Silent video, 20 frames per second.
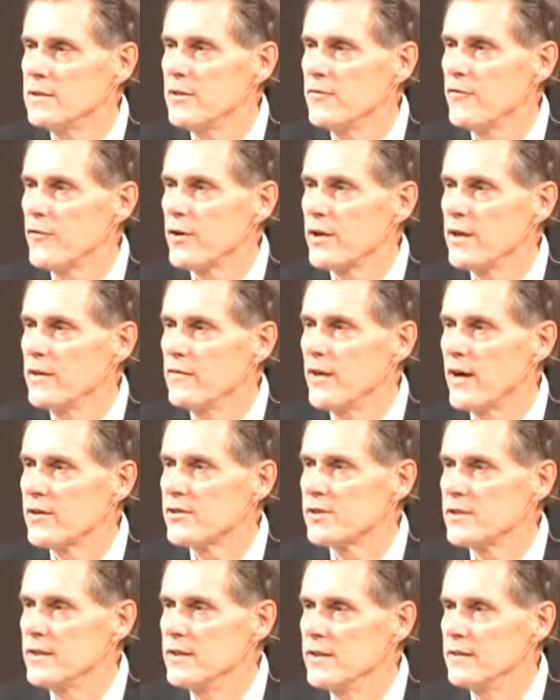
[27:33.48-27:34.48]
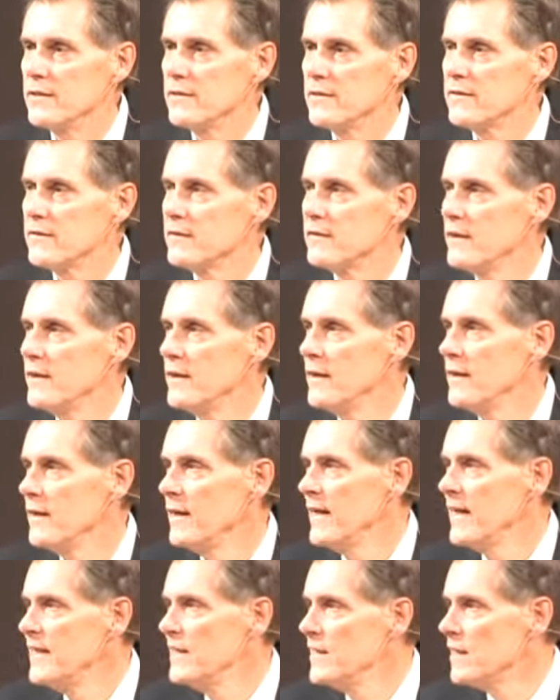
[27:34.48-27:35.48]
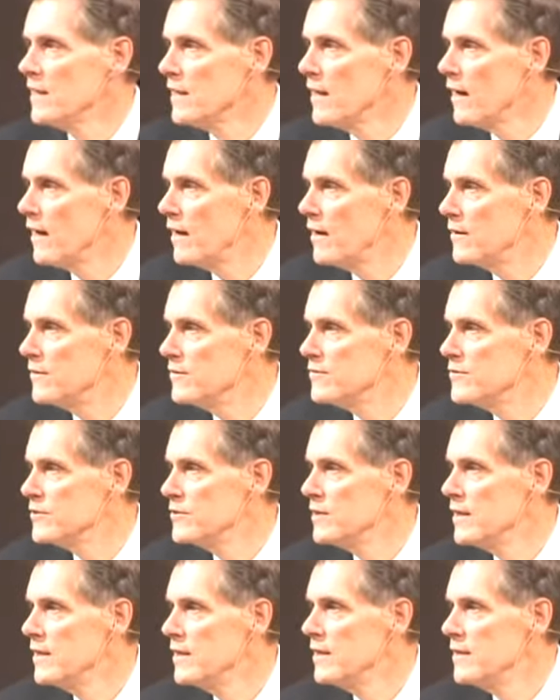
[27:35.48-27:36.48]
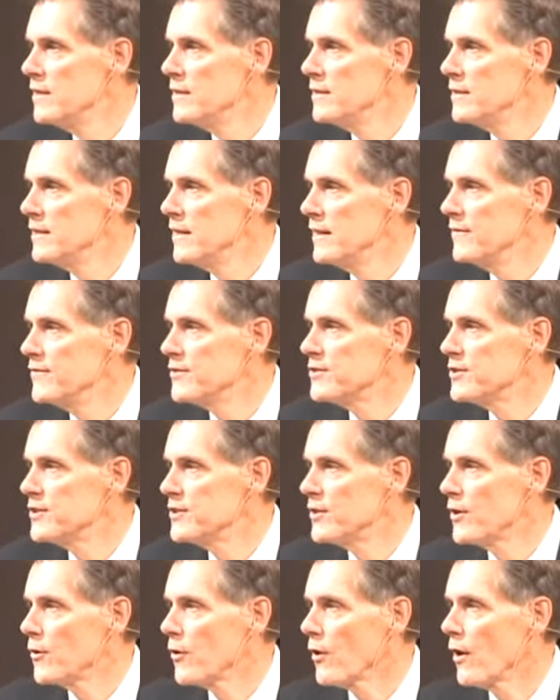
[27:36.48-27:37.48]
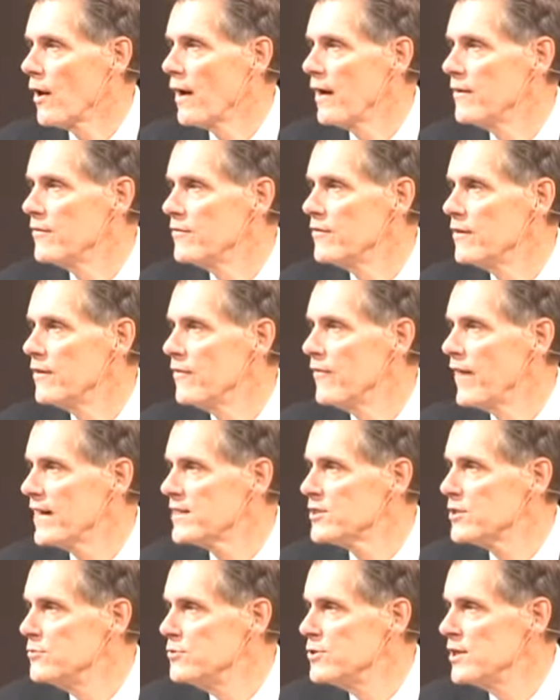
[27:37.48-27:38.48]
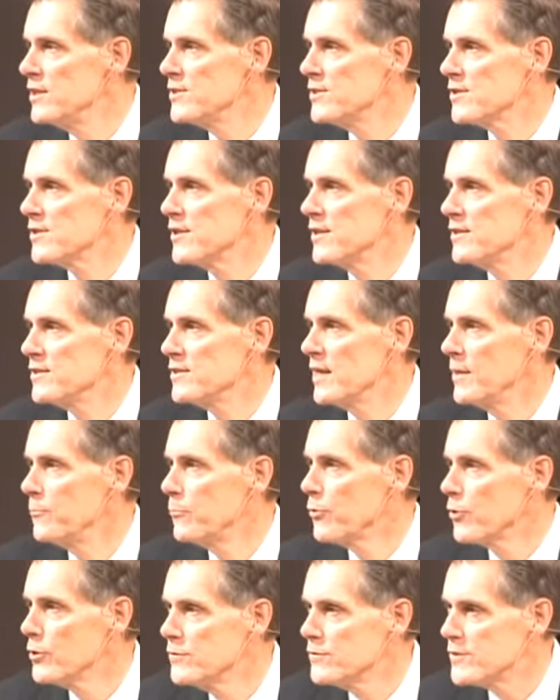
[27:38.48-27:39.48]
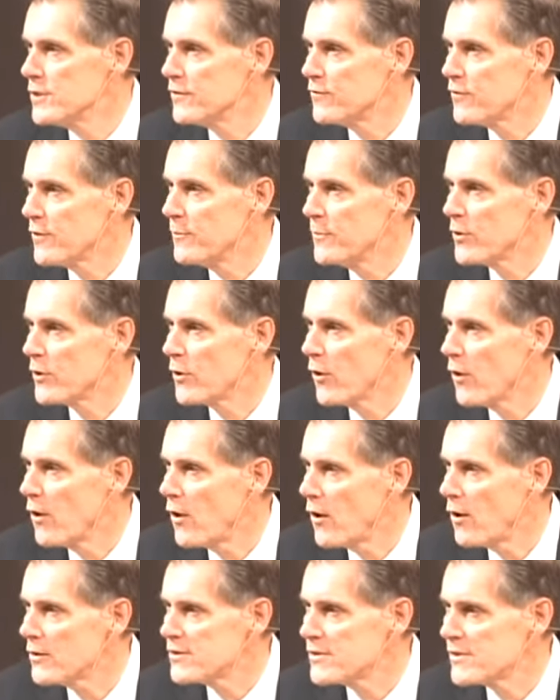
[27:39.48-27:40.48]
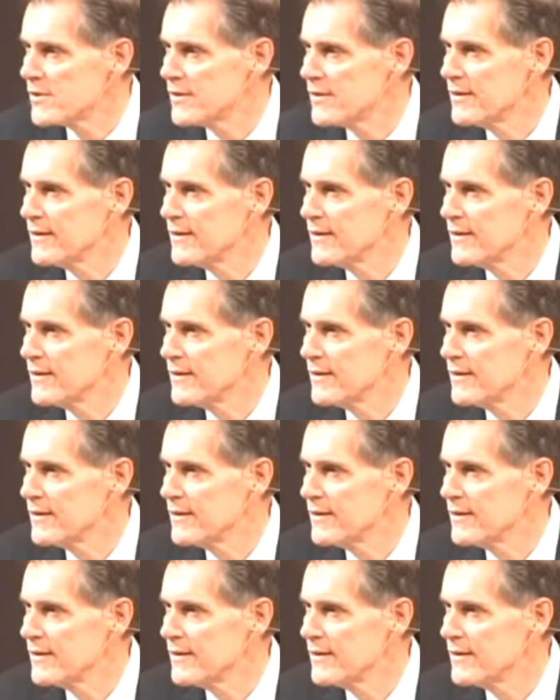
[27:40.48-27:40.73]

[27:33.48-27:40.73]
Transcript: to forgive our sins, He loves to give us eternal life. That's who Jesus is. He proves it from the cross.